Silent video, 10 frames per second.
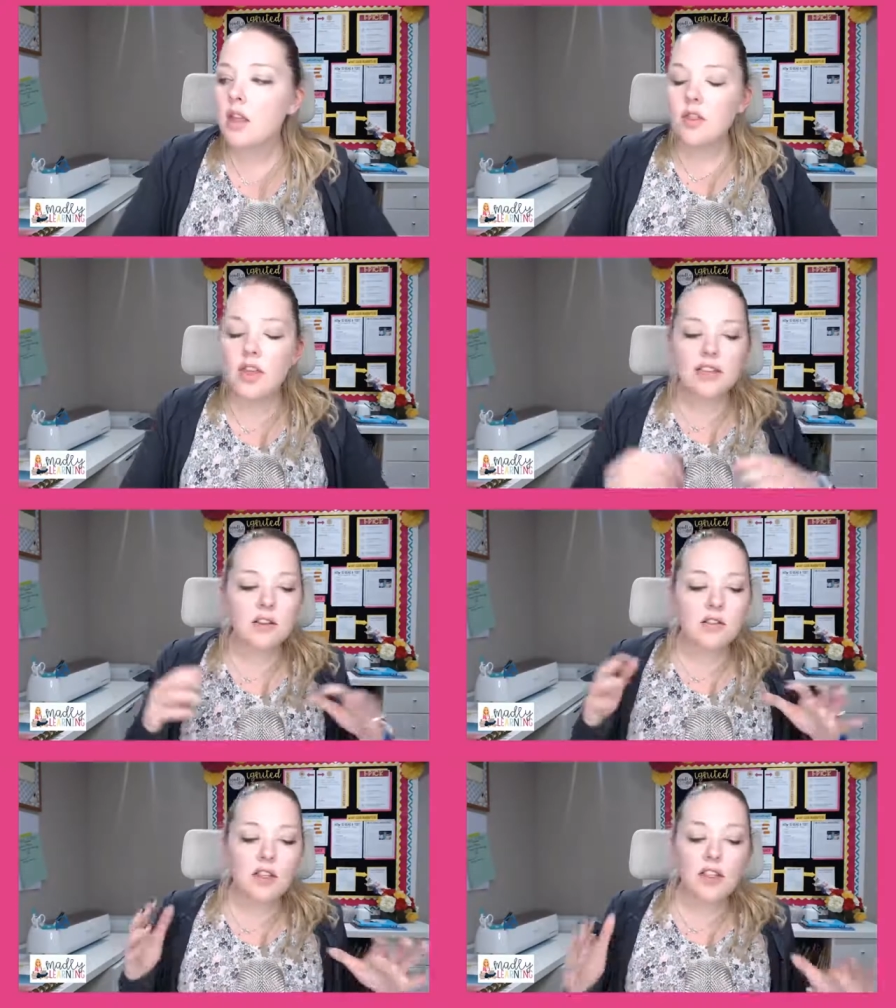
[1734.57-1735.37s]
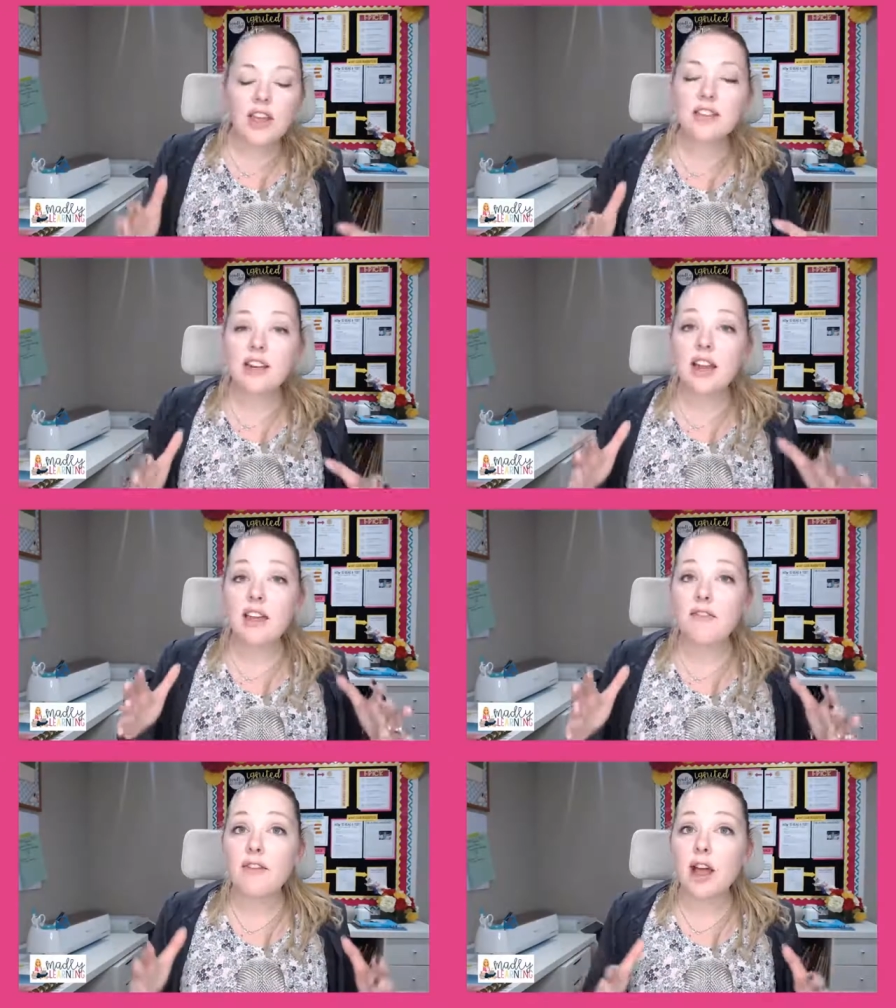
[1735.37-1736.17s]
These are the things that I
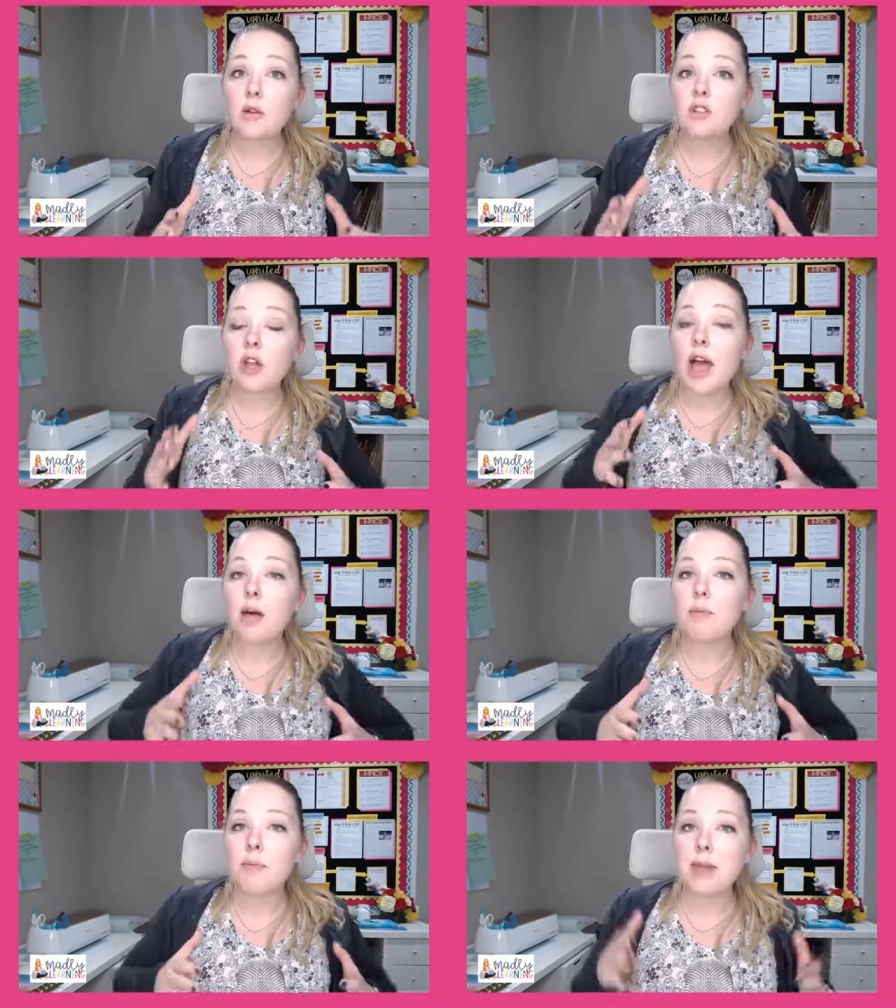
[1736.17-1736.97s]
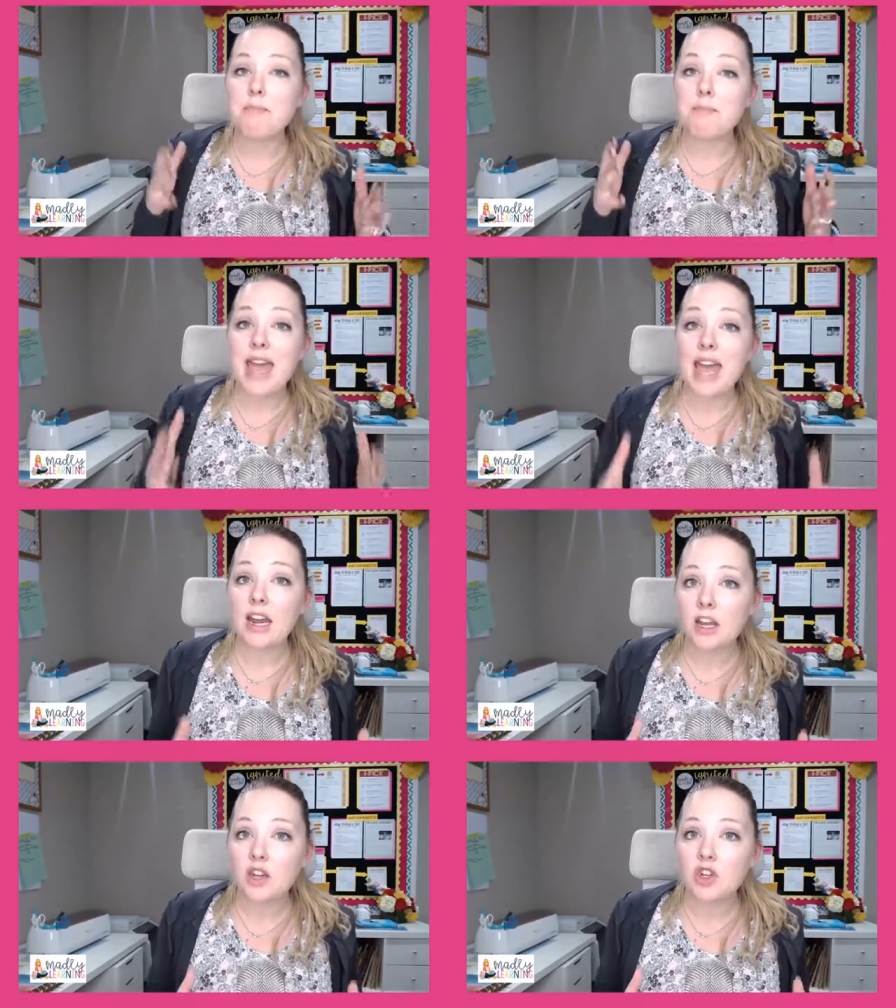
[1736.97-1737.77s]
have found to help me
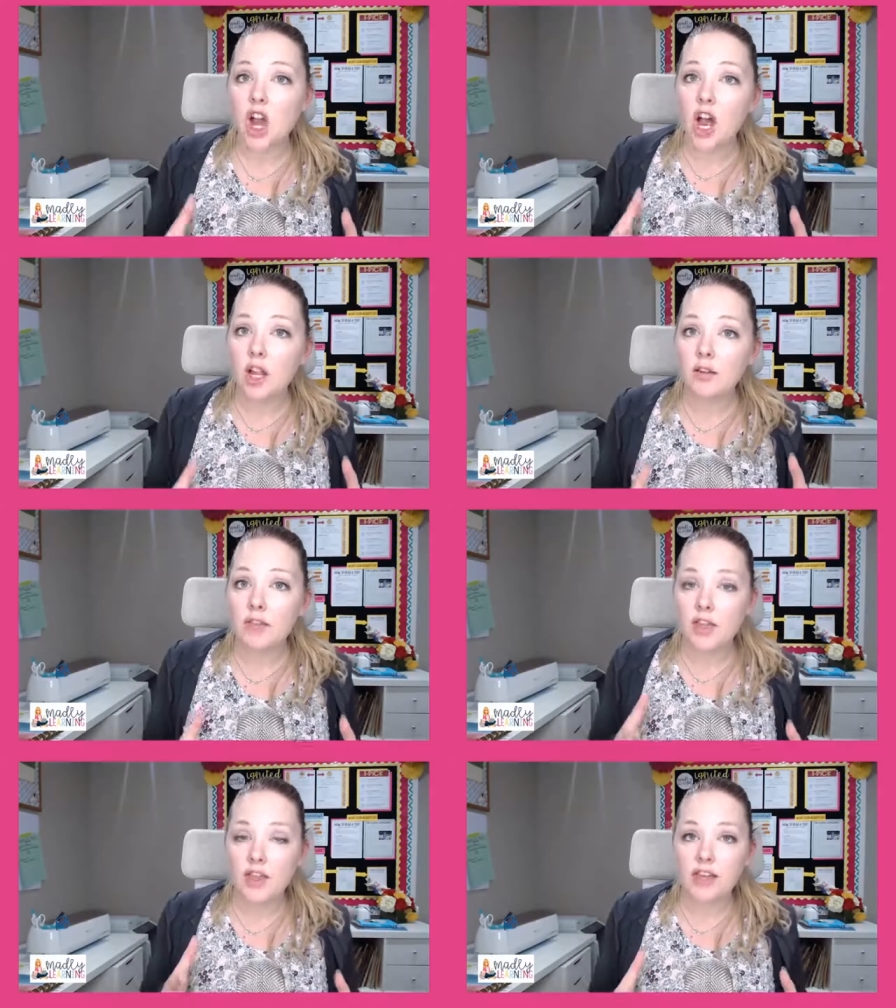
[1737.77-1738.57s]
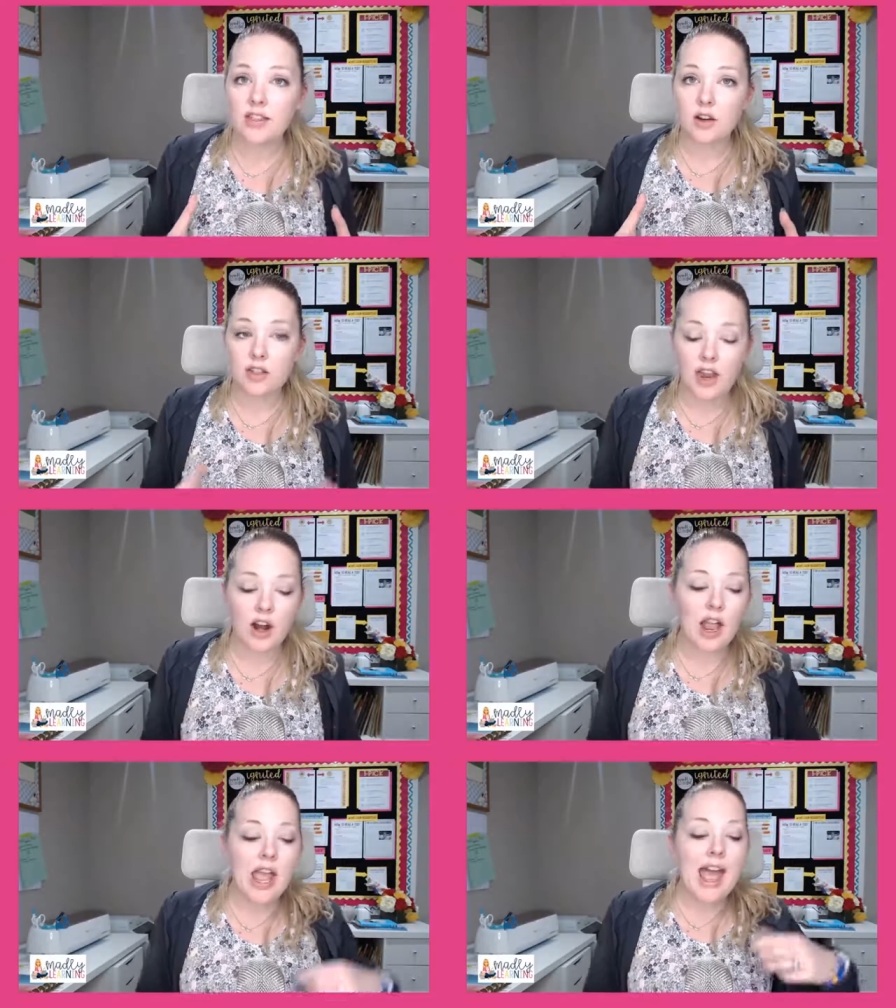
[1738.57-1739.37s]
manage all of the things that are there.